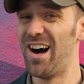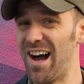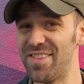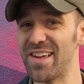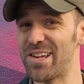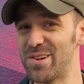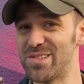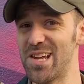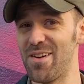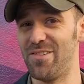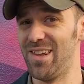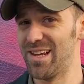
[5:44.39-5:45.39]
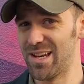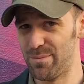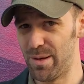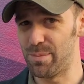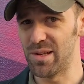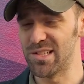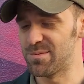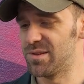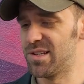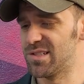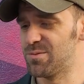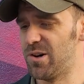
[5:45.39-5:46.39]
I think you're definitely going to be pleased with
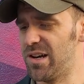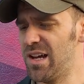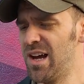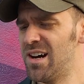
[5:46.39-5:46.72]
this one.